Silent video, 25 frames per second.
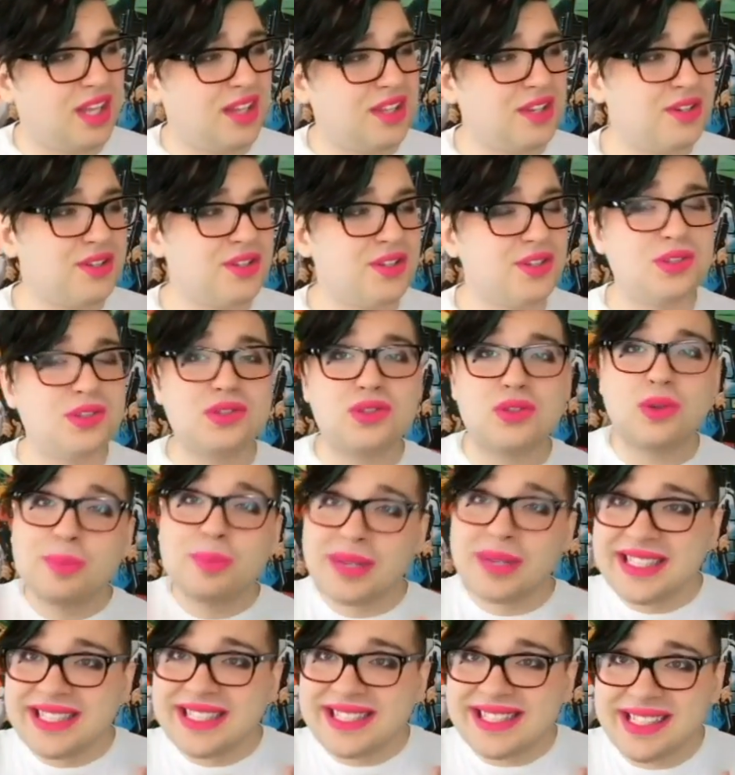There's just so
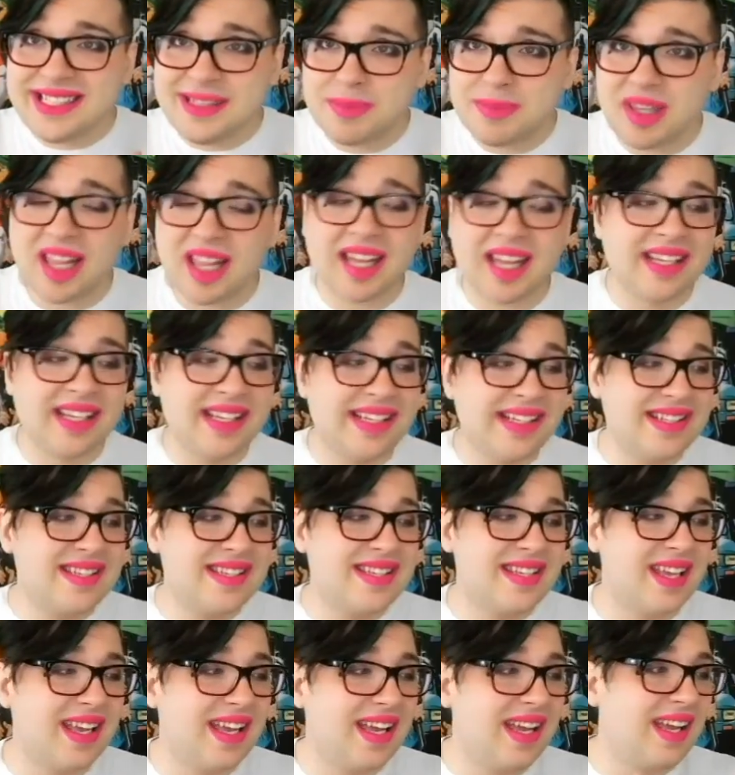many seam
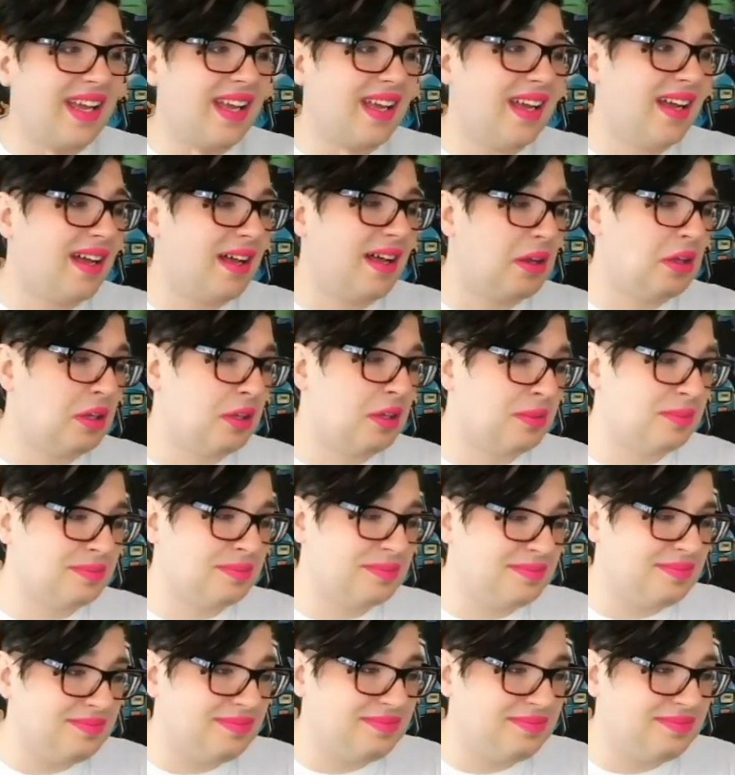lines. The